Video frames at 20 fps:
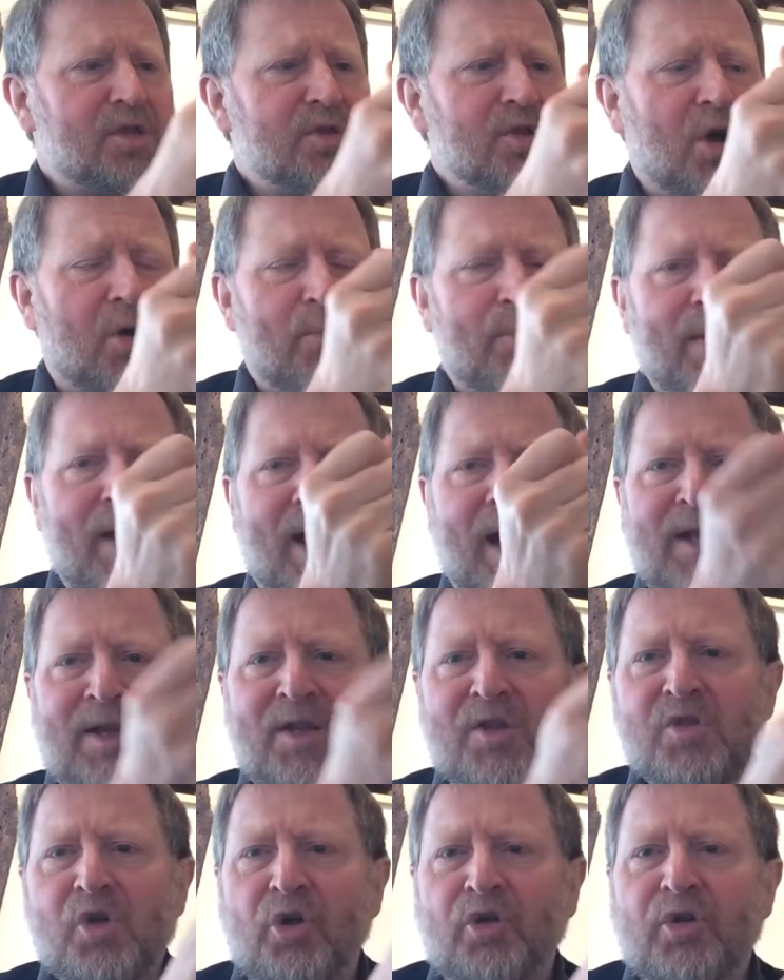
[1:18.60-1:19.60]
not bad.
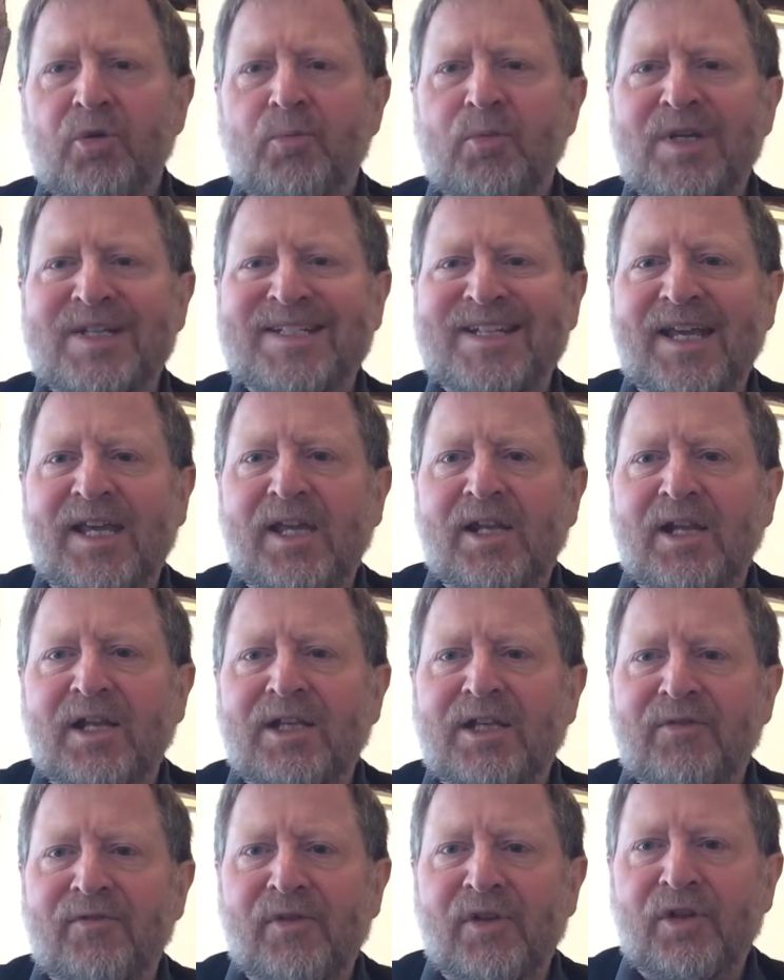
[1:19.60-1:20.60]
It's not particularly
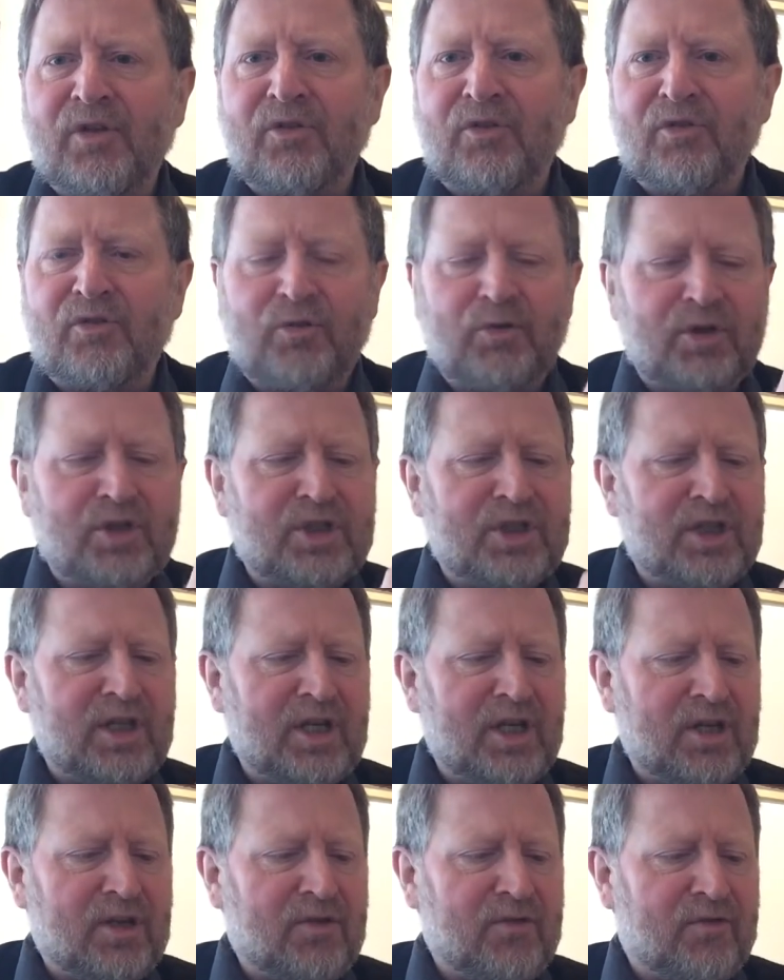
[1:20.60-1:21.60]
difficult to
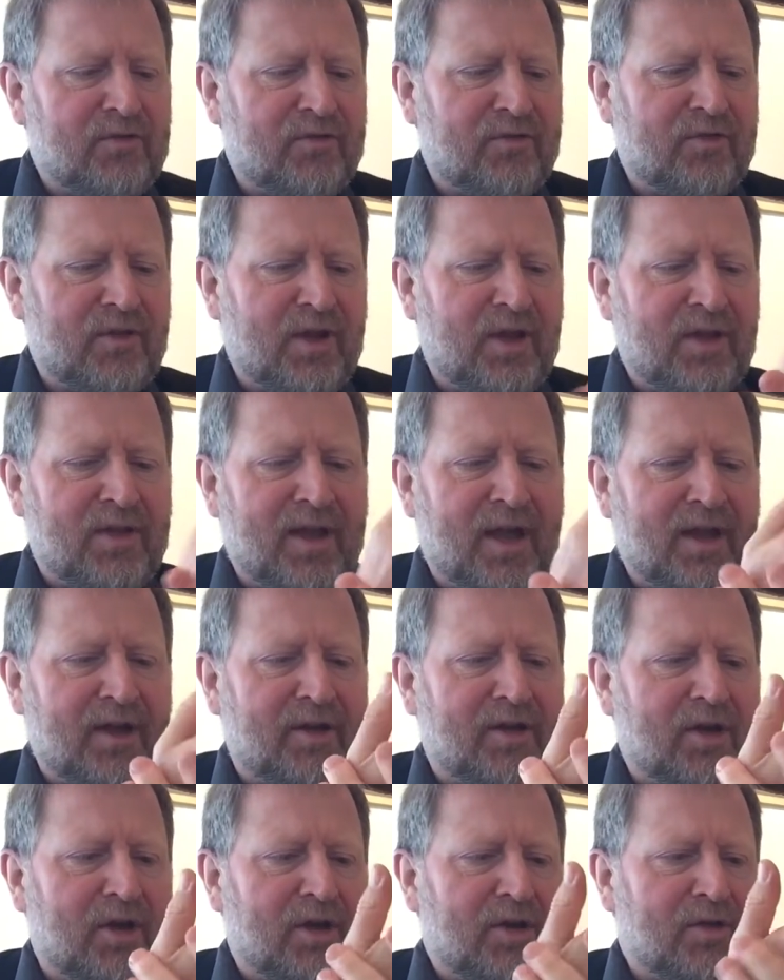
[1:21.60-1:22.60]
achieve
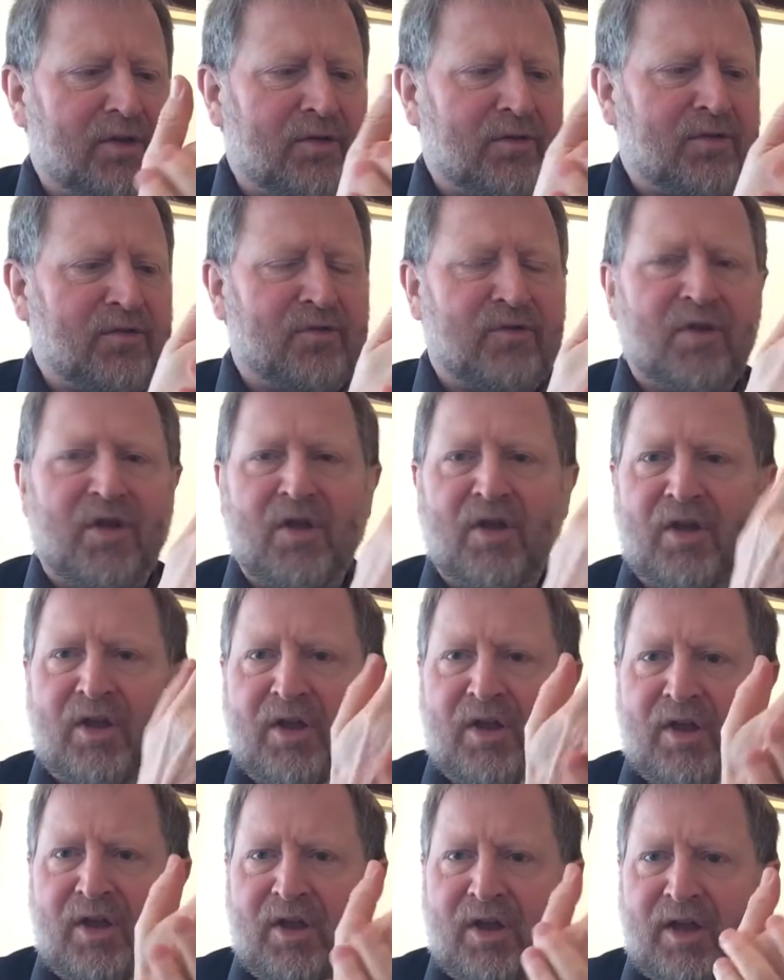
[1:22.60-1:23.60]
that kind of
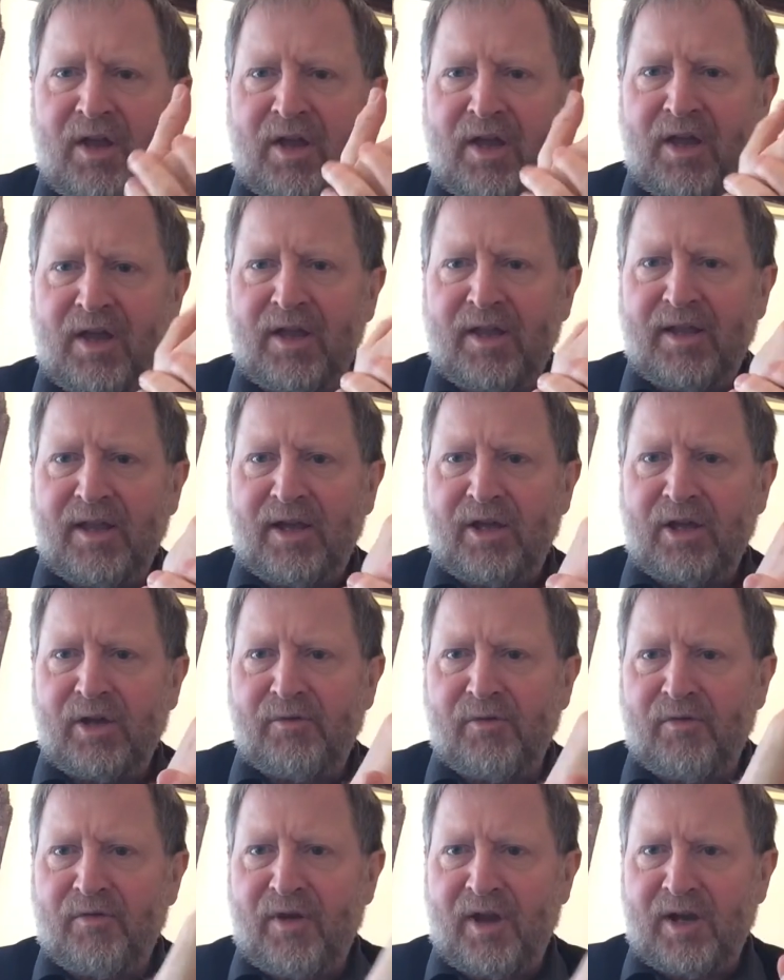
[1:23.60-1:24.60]

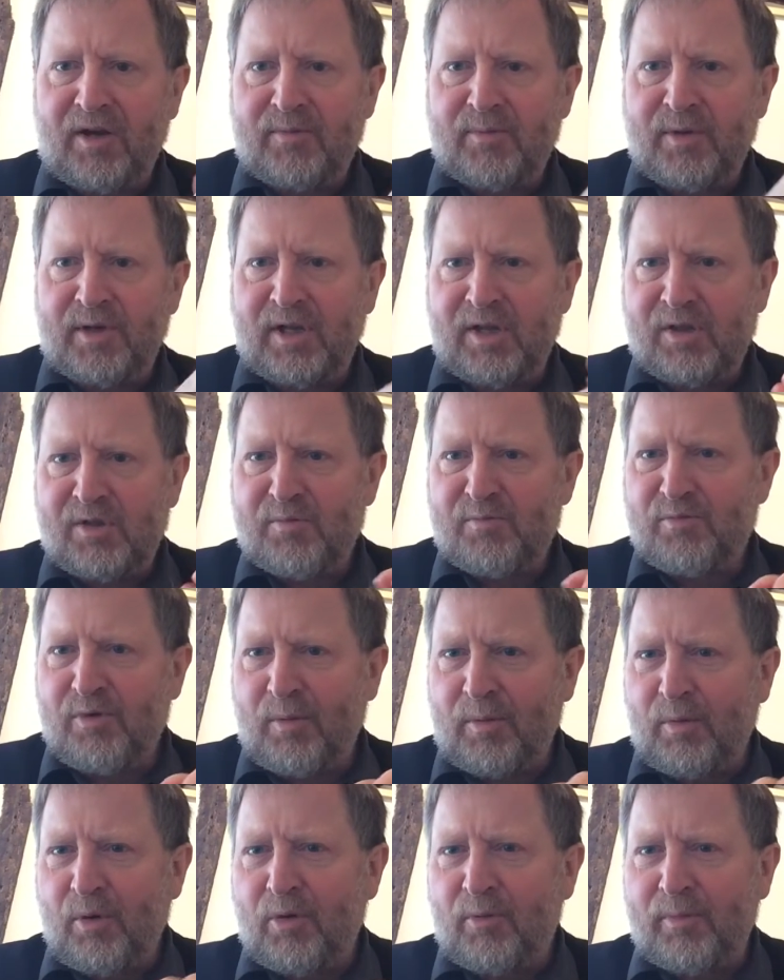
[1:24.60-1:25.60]
effect, but it's
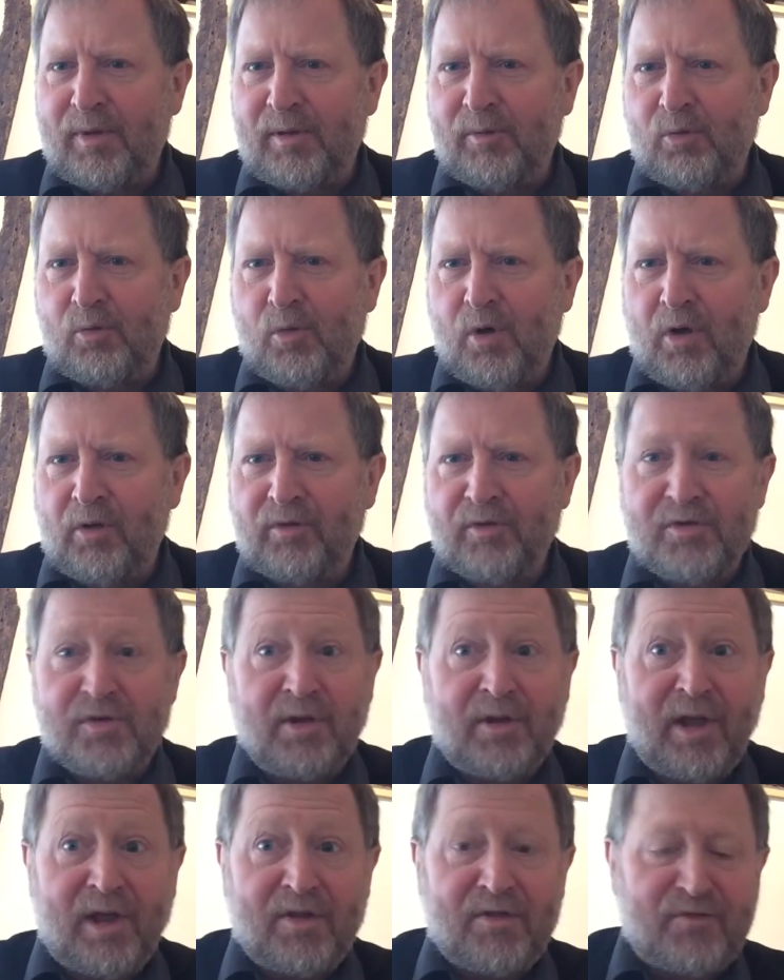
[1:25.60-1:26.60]
probably what people want,
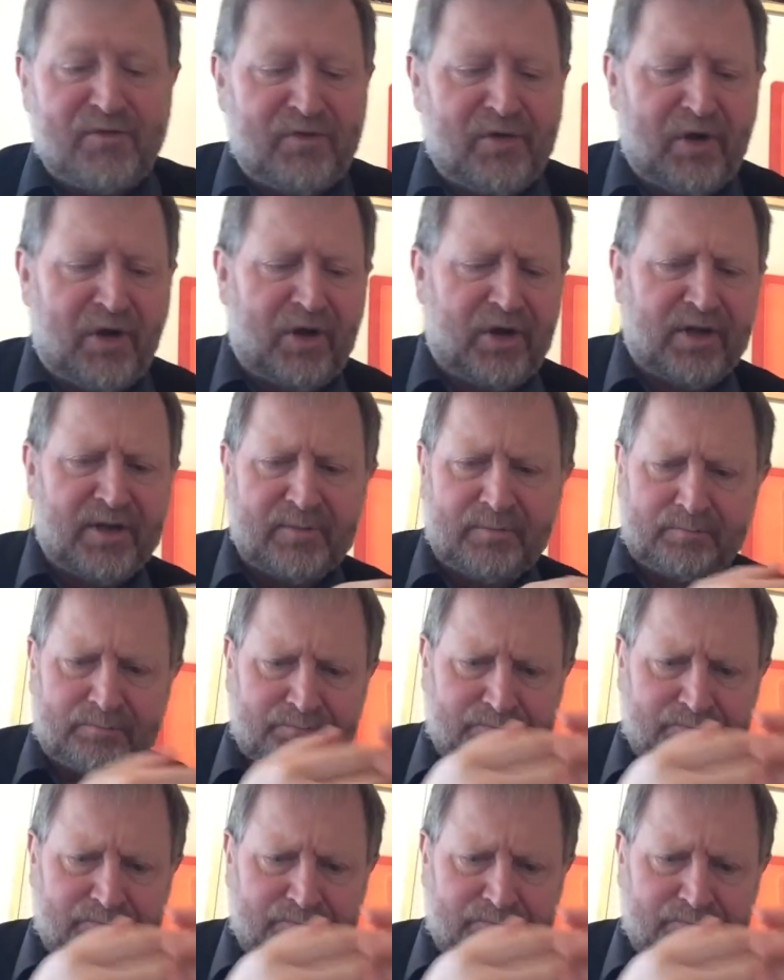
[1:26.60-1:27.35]
so that's fine.